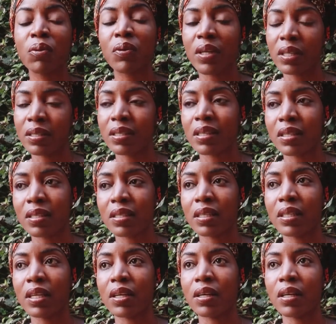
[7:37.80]
in
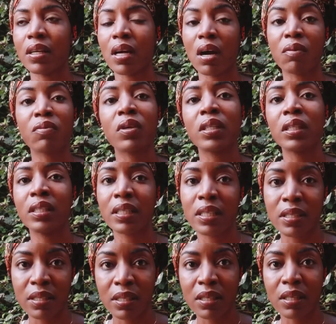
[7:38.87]
Tanzania, really
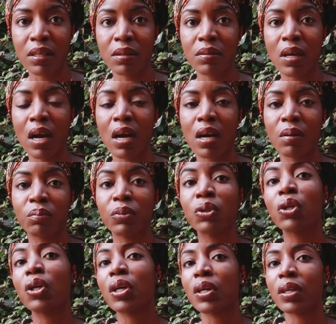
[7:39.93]
looking to
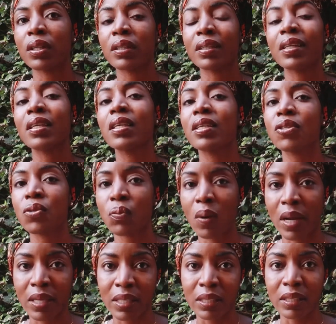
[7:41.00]
learn
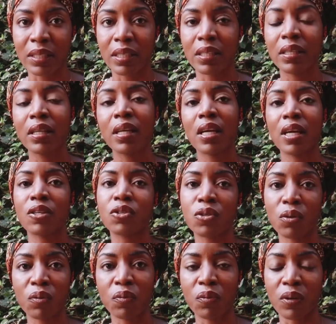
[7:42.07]
Kiswahili and
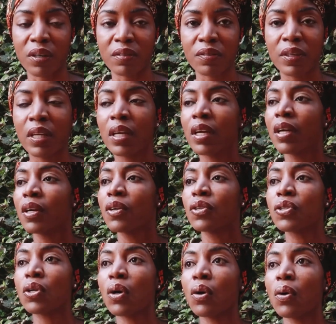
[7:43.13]
so forth.
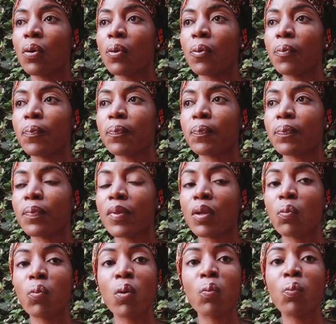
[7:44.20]
So
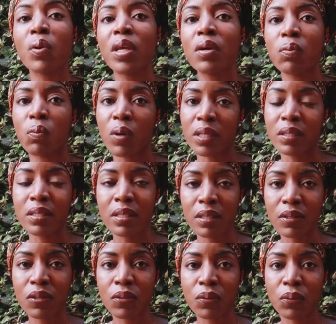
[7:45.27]
when we went to
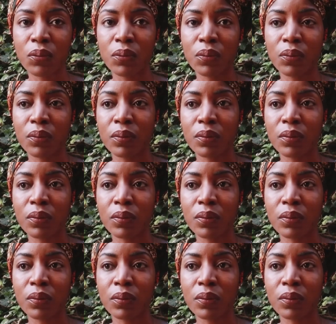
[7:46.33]
the school,